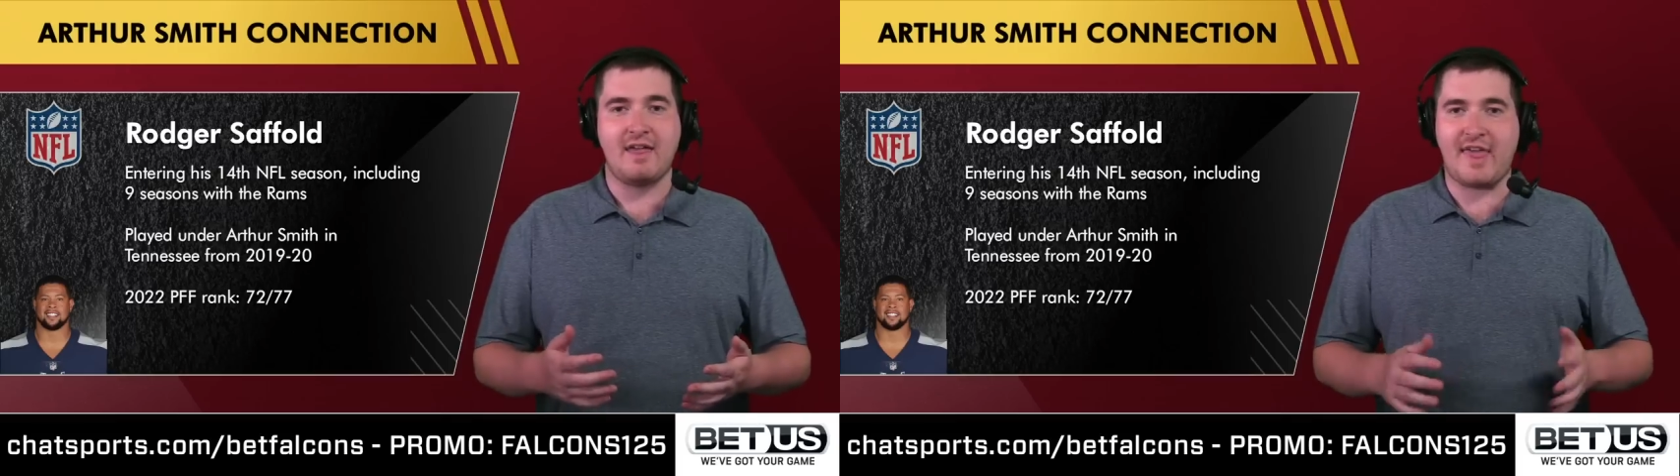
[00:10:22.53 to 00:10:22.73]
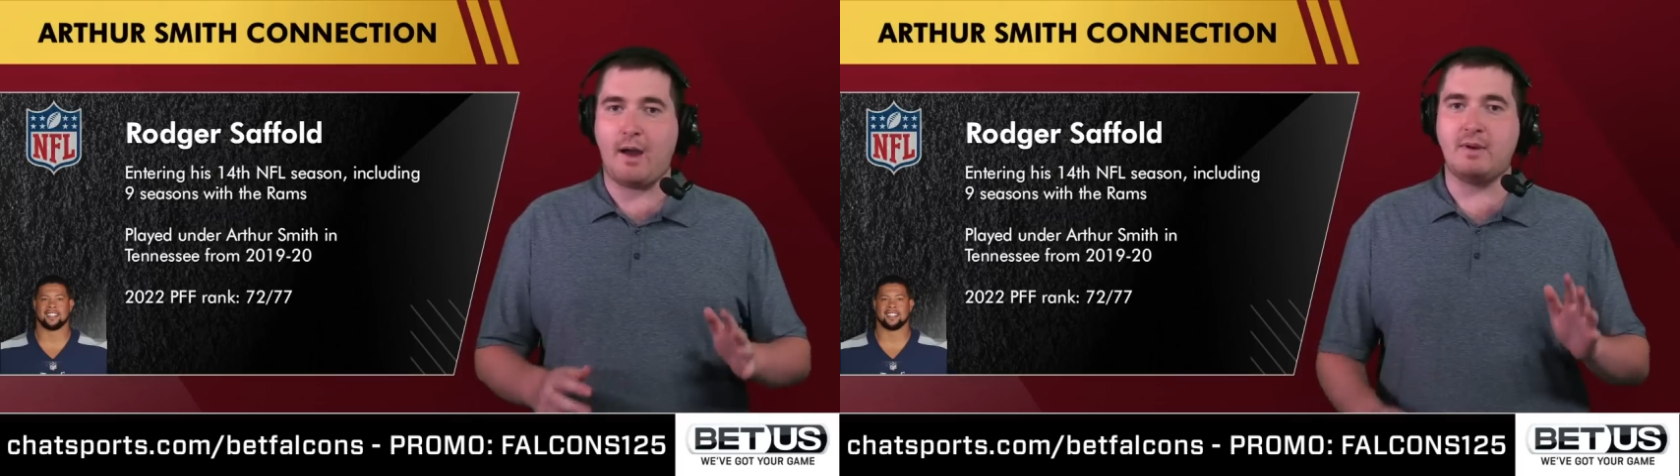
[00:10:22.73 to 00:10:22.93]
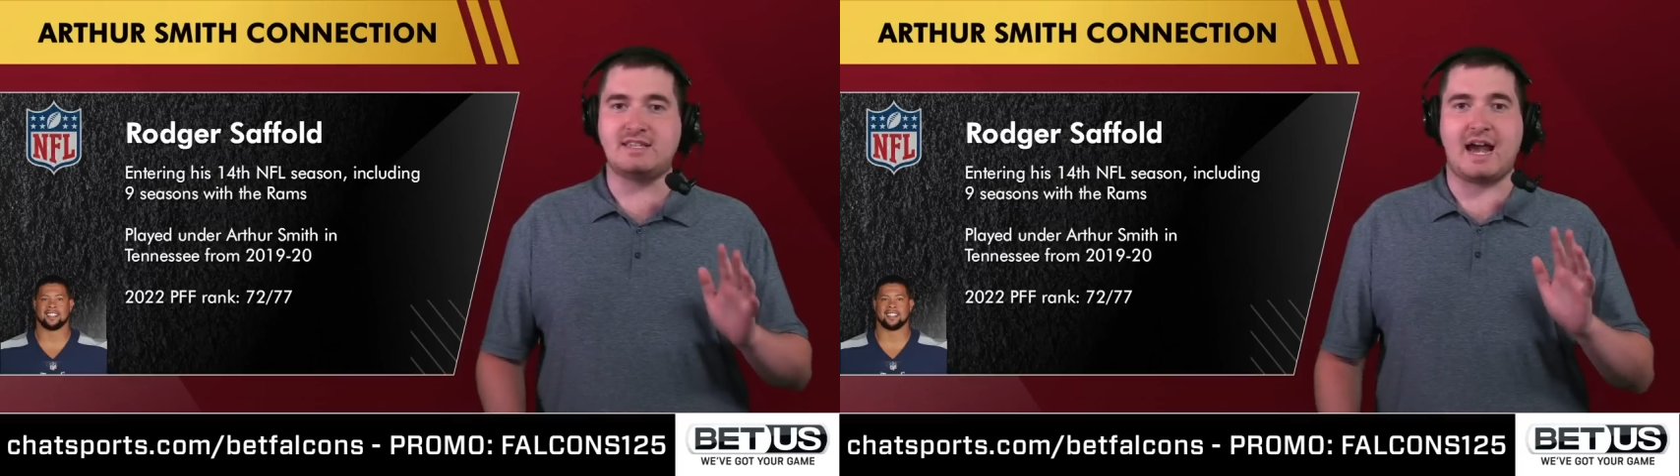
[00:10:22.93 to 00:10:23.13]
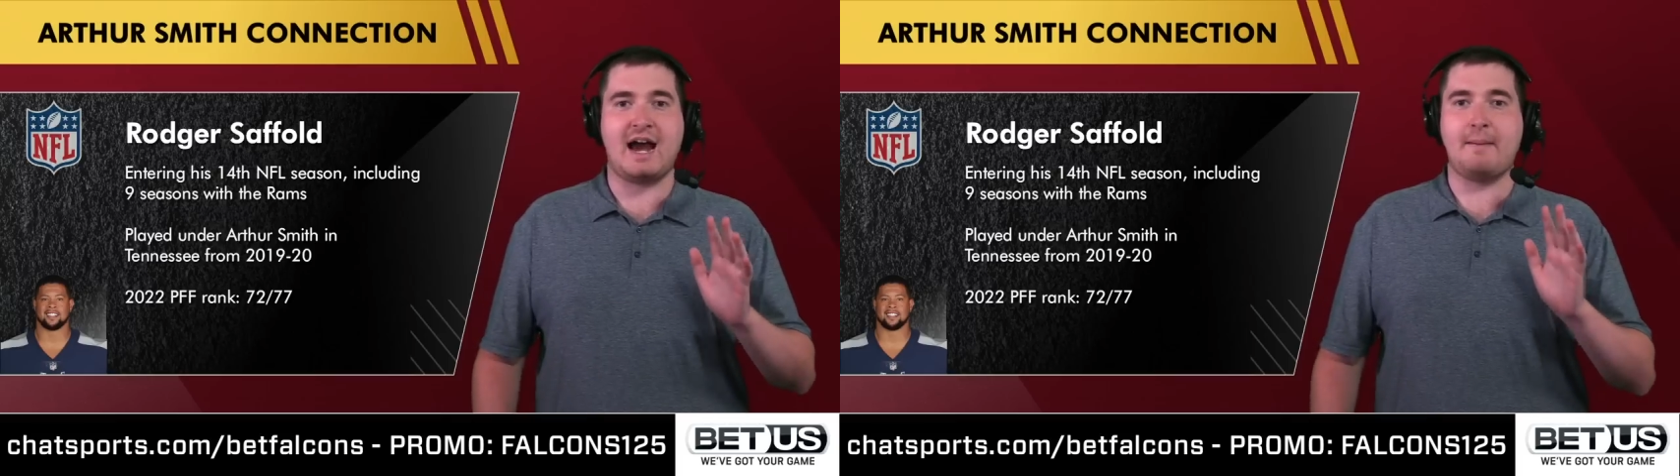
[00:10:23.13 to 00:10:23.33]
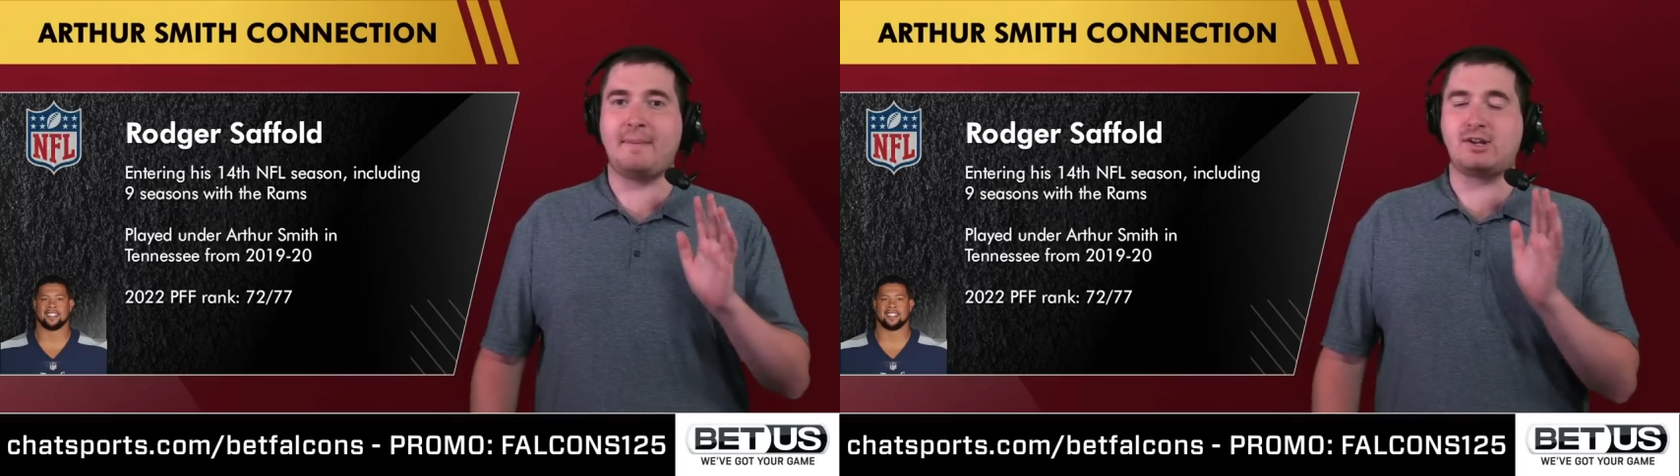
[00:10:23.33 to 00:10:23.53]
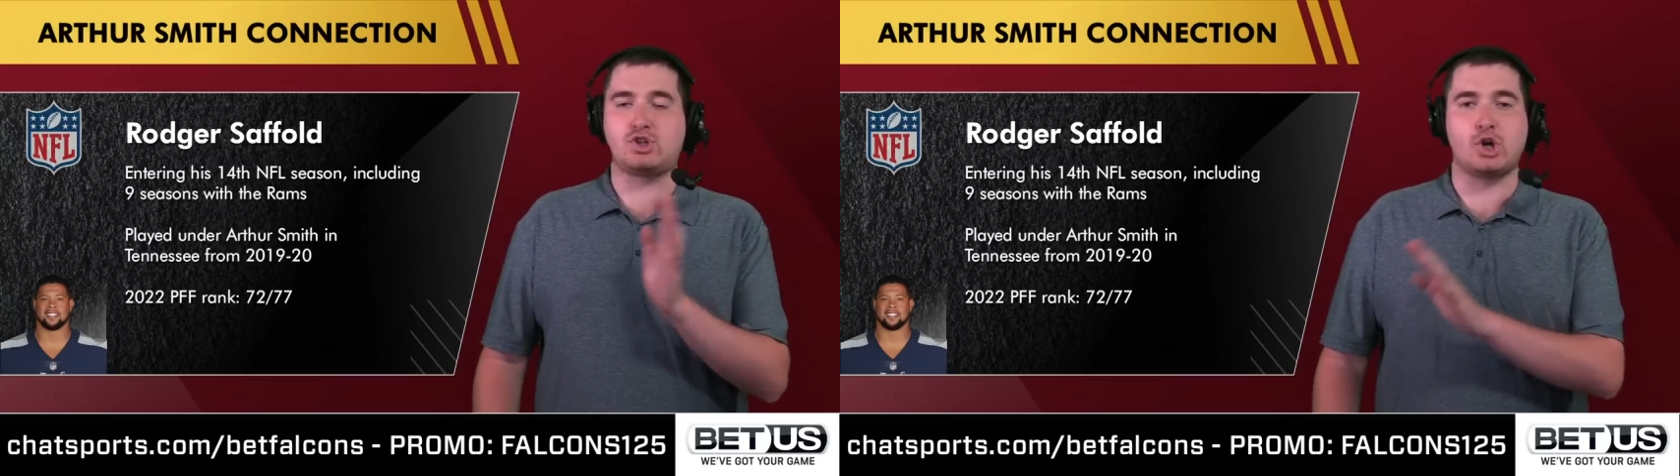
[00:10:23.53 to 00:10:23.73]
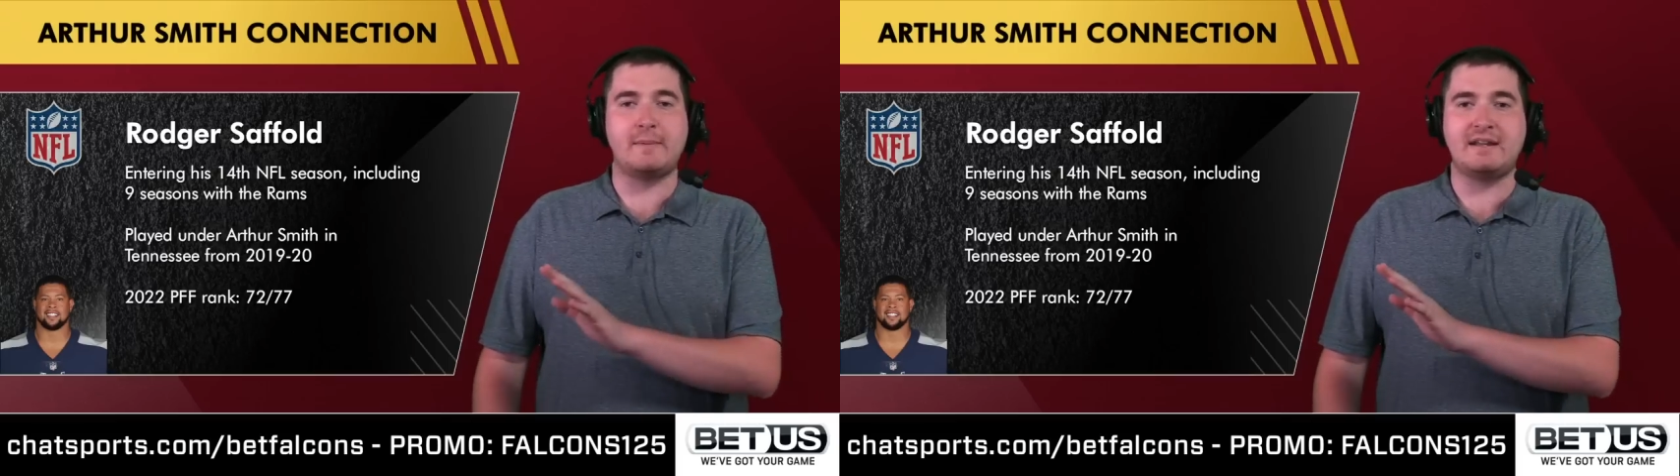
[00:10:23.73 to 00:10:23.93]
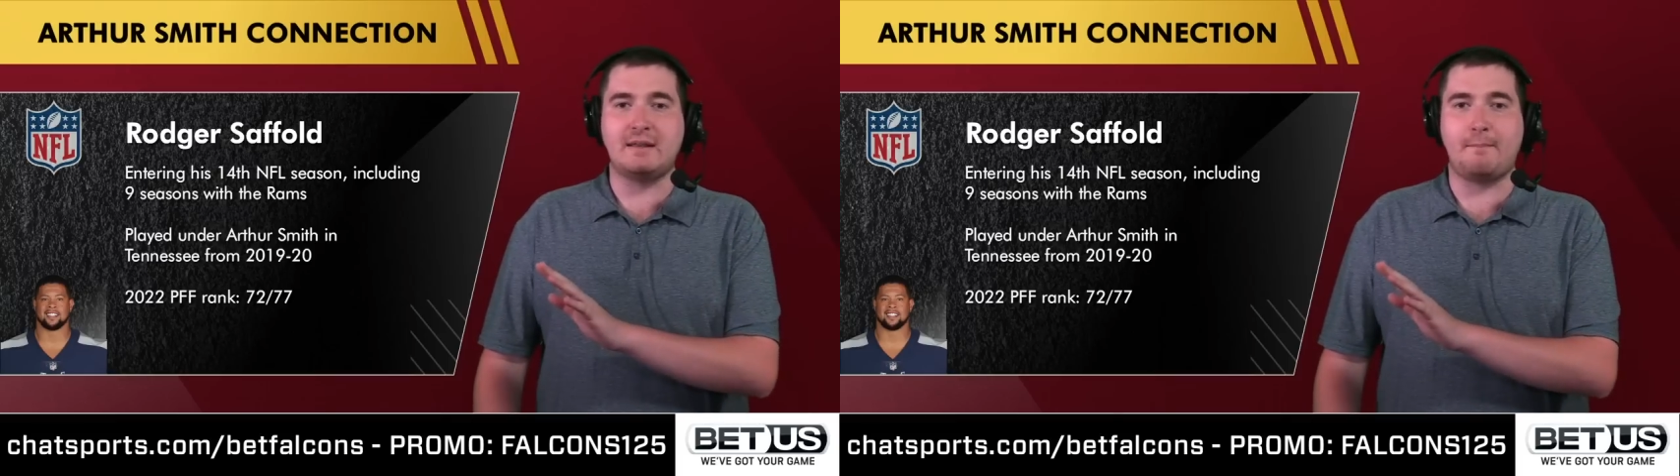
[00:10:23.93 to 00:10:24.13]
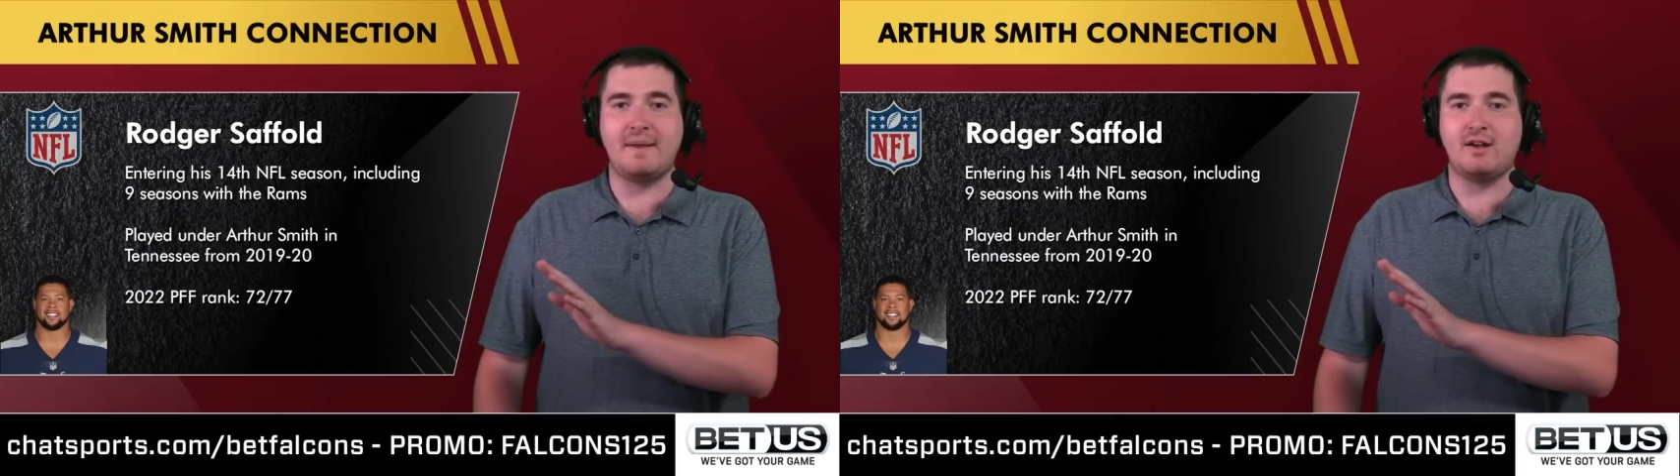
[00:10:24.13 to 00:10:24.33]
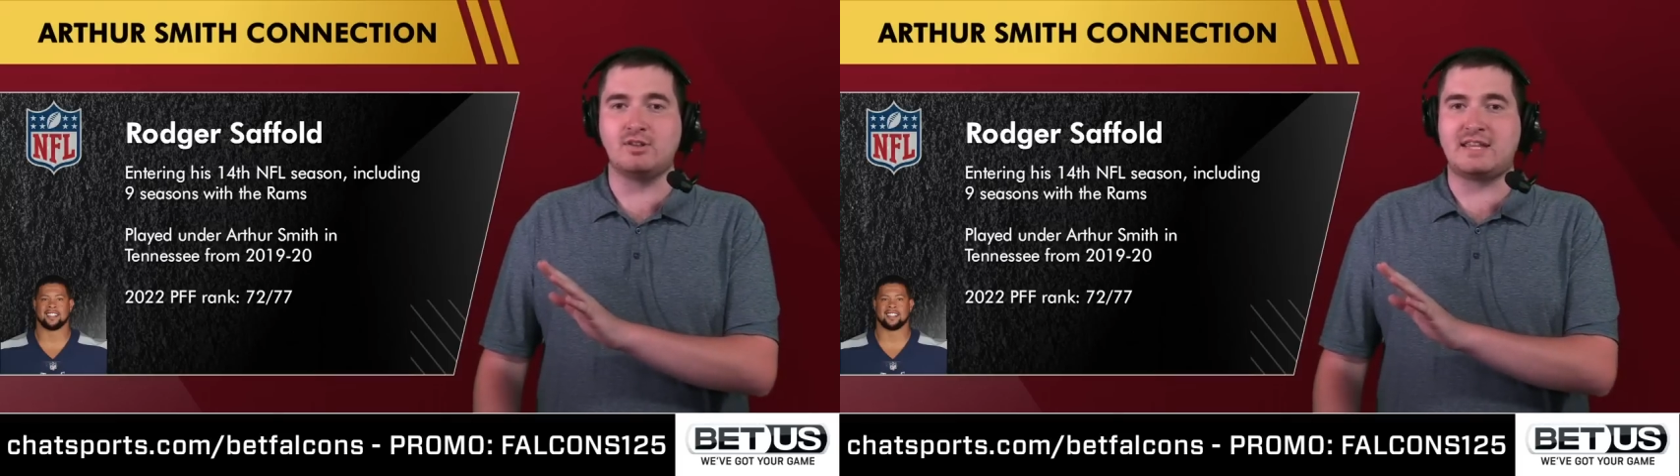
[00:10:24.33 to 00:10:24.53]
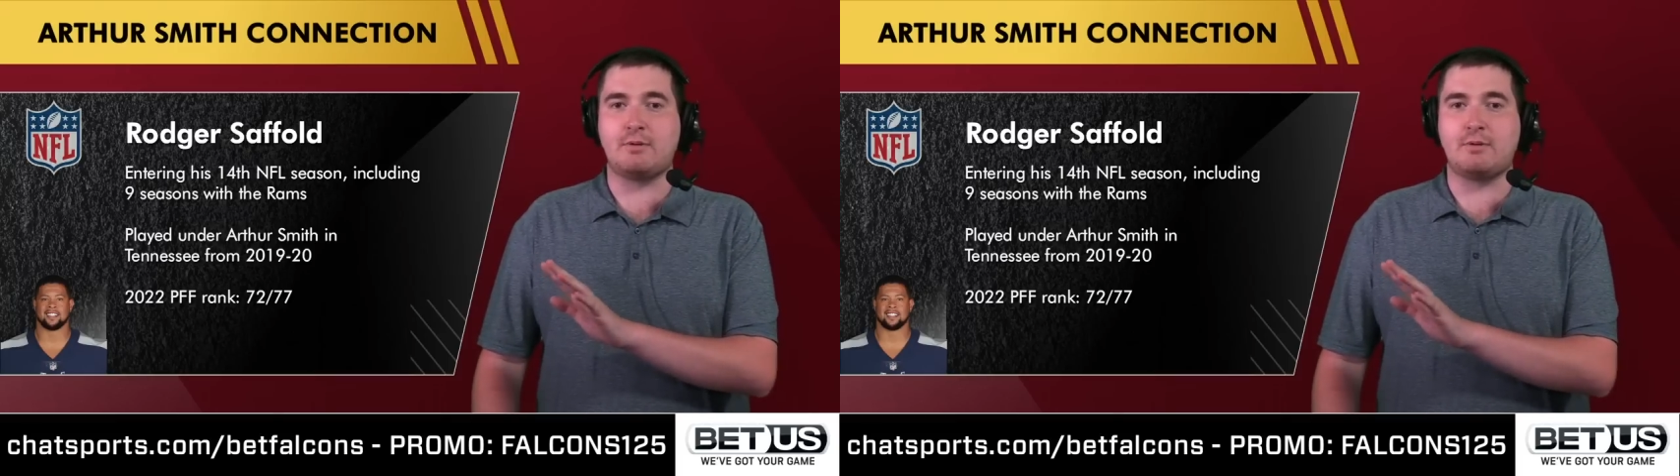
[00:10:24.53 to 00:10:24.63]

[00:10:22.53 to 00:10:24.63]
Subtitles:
That was on McDermott and the Bills.